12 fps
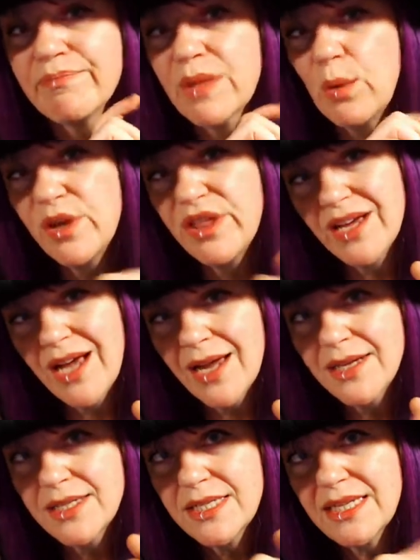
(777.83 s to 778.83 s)
With the
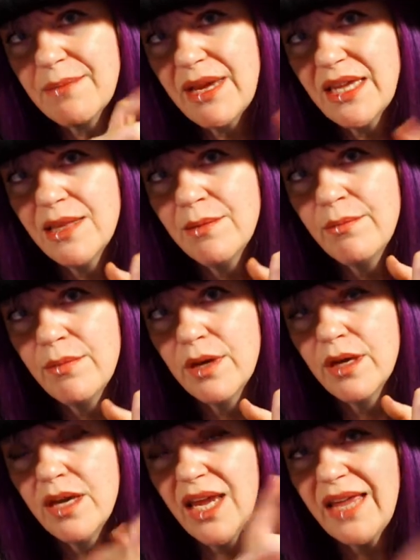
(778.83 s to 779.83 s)
goddesses, I make them
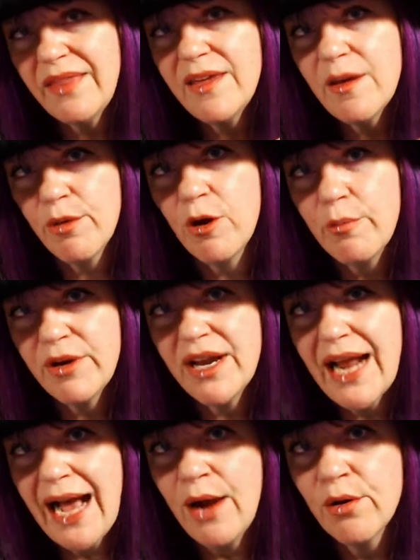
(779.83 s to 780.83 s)
in the
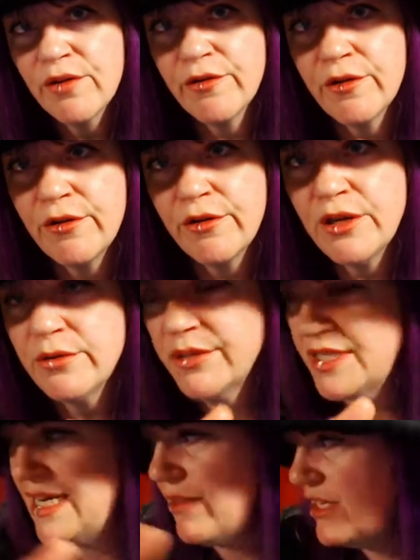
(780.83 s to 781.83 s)
appropriate hour for their
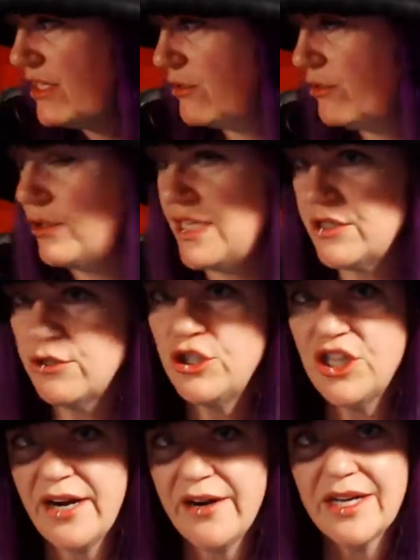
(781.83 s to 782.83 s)
use. Now these are
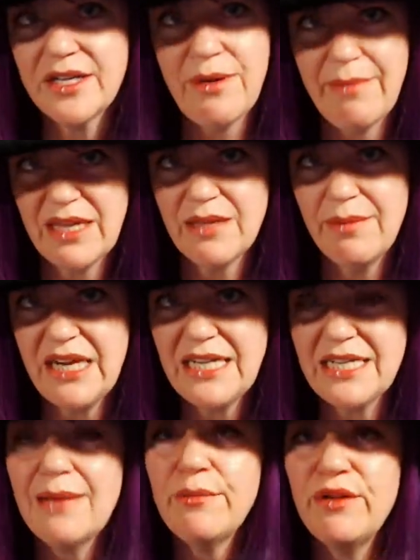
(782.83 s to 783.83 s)
generic, so I make them
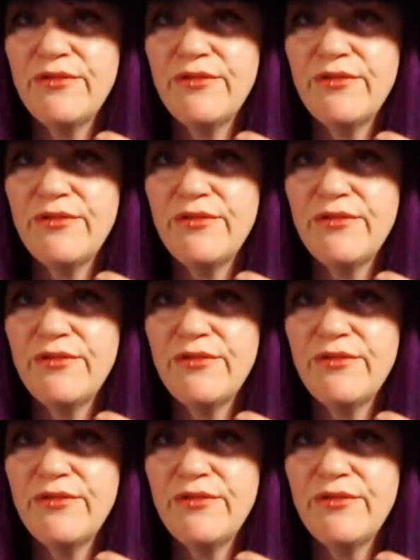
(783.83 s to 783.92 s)
anytime, but if